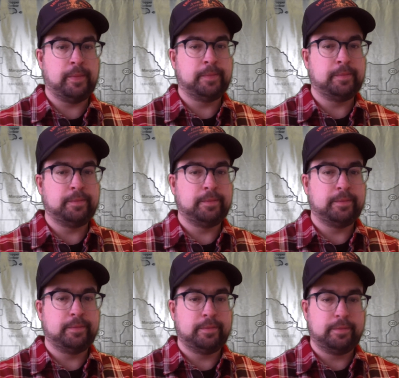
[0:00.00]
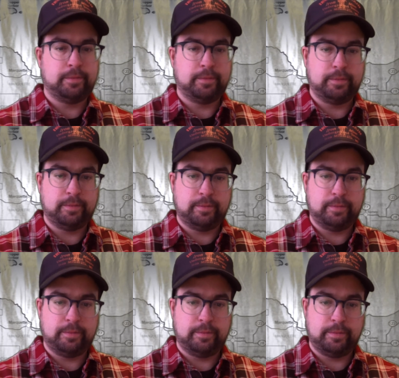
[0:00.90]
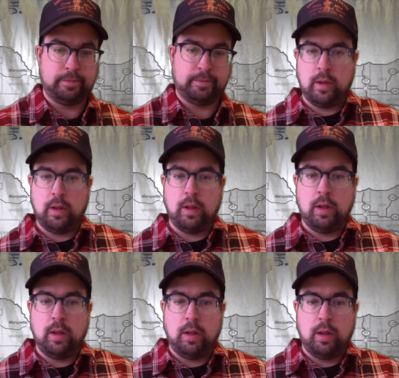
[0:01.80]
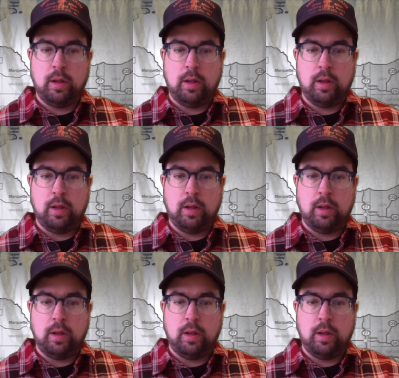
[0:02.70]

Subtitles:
[no speech]